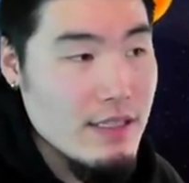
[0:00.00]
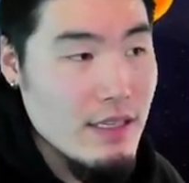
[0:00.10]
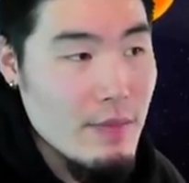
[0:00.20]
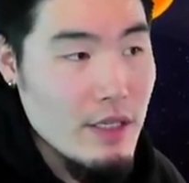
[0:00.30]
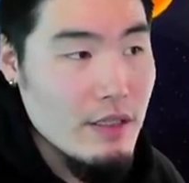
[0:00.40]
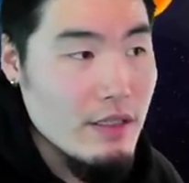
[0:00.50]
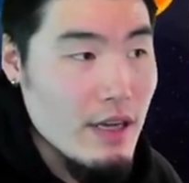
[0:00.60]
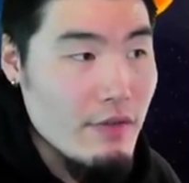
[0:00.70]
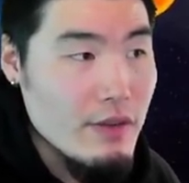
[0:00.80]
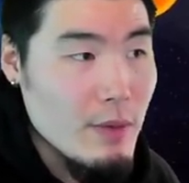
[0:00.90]
gonna be good
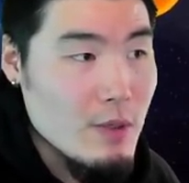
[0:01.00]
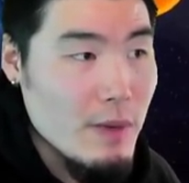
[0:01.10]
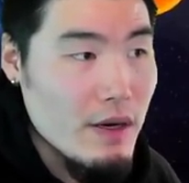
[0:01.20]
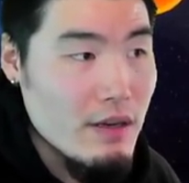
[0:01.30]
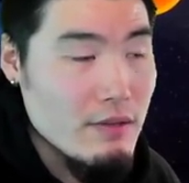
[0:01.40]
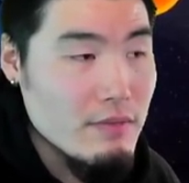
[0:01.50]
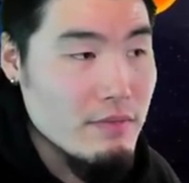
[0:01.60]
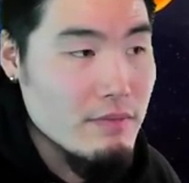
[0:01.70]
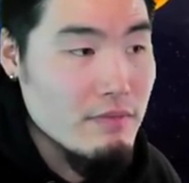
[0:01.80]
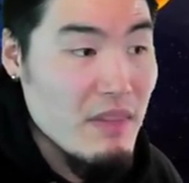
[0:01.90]
enough for the most part.
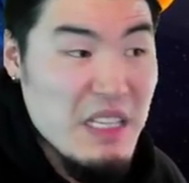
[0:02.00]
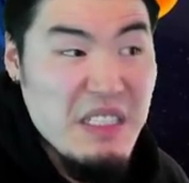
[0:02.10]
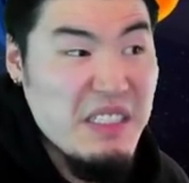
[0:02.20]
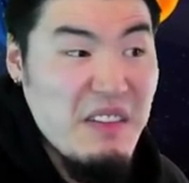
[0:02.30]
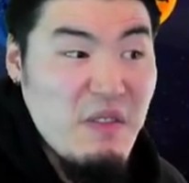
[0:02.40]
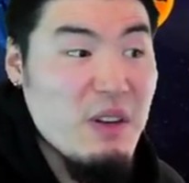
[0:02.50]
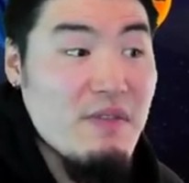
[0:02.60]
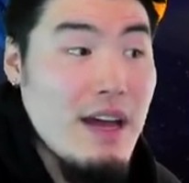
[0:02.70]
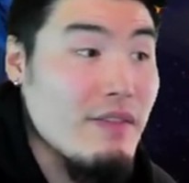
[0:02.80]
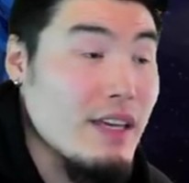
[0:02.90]
As you can see,
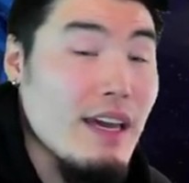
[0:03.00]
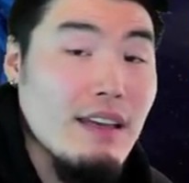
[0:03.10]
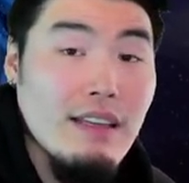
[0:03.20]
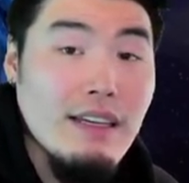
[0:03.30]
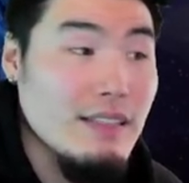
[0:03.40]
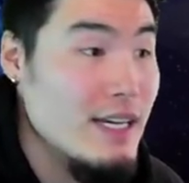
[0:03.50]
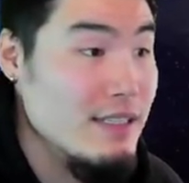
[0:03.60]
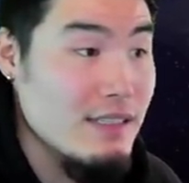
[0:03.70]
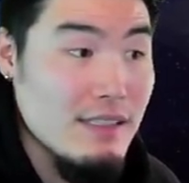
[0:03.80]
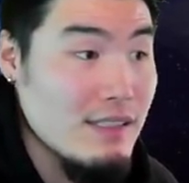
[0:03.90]
45k, like
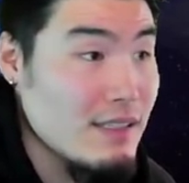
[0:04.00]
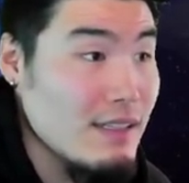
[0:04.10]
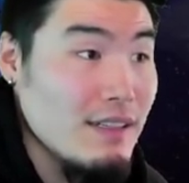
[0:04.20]
that's